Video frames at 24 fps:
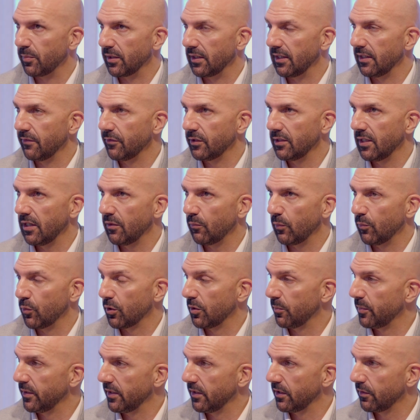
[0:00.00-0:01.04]
believe in that. We
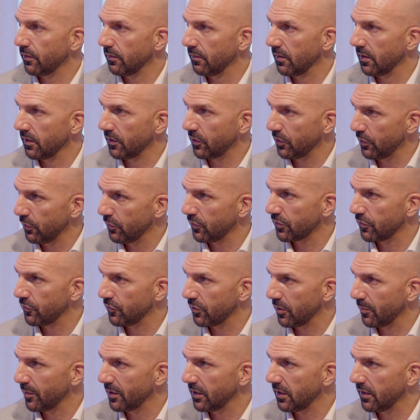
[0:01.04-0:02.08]
want to be a huge
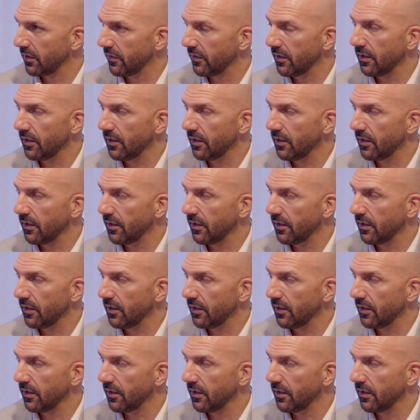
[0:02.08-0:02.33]
contributor to